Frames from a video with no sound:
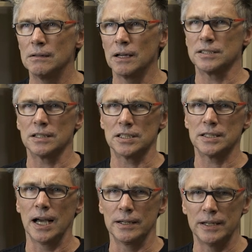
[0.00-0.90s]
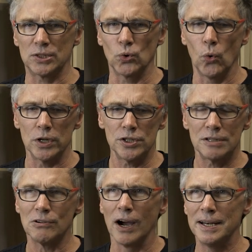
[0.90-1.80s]
like it's going to start next
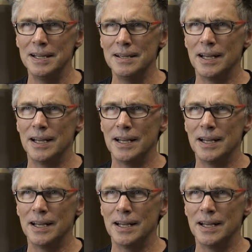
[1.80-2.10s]
August, right?